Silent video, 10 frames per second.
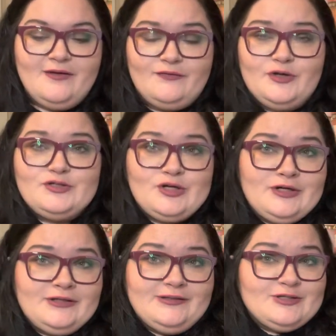there's
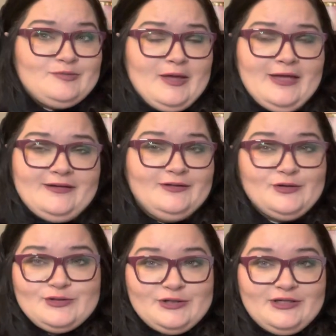good, there's bad, and
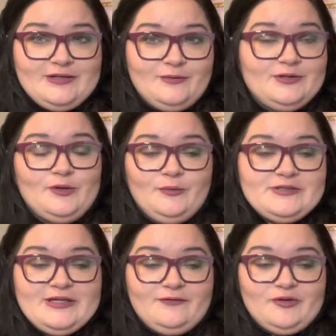there's sooty with
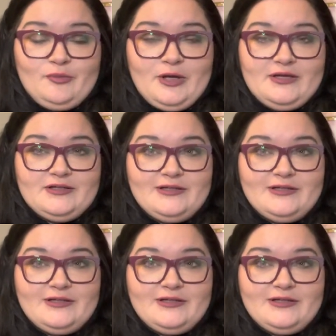almost every brand,